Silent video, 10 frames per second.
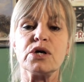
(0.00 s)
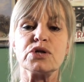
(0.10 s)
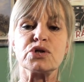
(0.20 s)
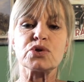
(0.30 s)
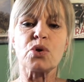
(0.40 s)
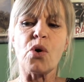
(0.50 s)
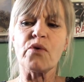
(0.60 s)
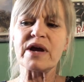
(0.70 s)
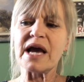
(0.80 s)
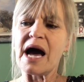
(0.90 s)

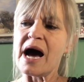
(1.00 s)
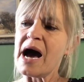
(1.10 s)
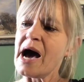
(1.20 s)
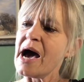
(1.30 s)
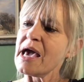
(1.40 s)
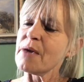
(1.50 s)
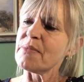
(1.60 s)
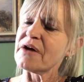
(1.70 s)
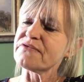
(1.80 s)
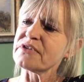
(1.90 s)
soaring high
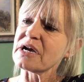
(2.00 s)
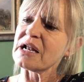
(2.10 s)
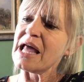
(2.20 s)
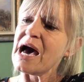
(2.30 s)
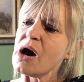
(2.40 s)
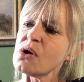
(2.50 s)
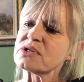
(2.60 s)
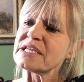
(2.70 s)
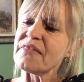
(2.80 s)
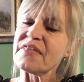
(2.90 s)
above the
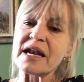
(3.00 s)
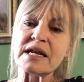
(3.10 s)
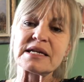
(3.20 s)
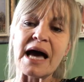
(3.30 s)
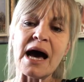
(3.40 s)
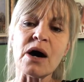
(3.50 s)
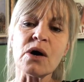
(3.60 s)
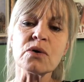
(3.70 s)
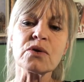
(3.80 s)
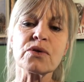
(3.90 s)
clouds and then
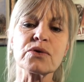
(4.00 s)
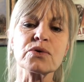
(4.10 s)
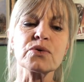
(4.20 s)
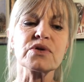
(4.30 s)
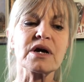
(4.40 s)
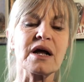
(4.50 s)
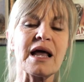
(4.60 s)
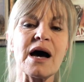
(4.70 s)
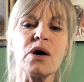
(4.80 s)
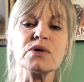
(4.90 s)
down through the
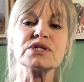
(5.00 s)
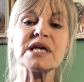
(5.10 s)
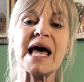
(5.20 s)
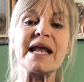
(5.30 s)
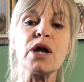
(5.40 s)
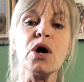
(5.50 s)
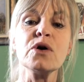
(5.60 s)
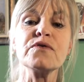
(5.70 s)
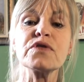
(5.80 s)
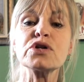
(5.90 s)
clouds and
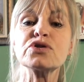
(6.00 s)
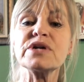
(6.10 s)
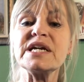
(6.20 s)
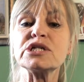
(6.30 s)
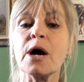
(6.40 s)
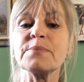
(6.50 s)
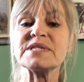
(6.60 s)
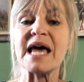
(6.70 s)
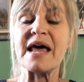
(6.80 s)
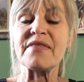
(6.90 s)
over the
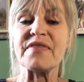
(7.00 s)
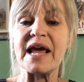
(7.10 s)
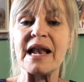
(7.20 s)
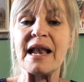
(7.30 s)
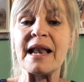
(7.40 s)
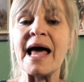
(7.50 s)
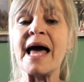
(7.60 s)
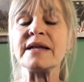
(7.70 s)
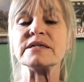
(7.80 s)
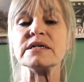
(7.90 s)
treetops, and they
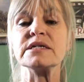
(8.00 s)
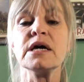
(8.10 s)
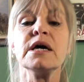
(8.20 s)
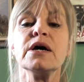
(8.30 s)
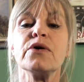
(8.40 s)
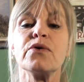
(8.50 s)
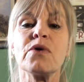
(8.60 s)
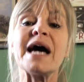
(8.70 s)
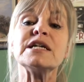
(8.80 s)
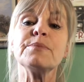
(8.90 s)
landed
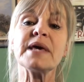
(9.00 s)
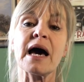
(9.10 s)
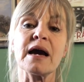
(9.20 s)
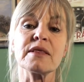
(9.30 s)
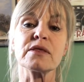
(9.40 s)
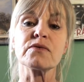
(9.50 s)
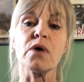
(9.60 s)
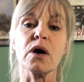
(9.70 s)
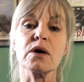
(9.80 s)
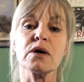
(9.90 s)
right behind the
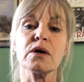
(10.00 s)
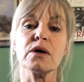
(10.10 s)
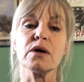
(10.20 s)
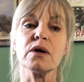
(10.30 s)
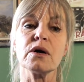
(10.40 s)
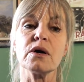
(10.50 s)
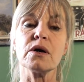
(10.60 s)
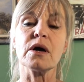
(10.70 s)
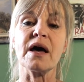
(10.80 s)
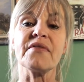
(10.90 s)
rock,
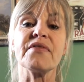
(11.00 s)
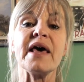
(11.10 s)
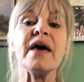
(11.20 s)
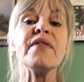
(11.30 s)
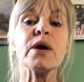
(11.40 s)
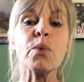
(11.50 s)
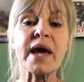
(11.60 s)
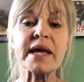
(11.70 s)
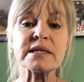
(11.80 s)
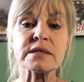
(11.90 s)
and there they
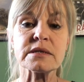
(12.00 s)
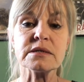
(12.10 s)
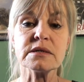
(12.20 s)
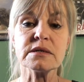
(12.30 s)
waited.